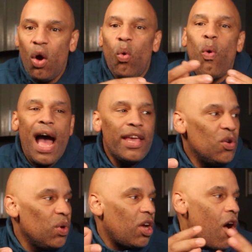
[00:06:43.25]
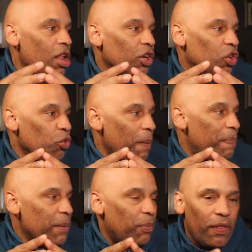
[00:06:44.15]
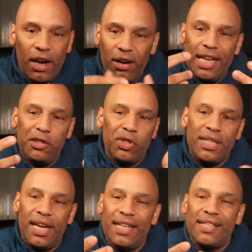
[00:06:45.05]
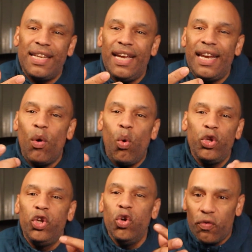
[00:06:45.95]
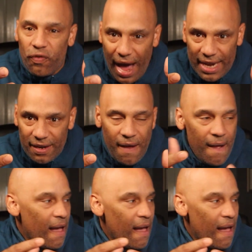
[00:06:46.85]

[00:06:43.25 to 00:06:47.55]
Why you would call a group of people that are interested in seeing you fight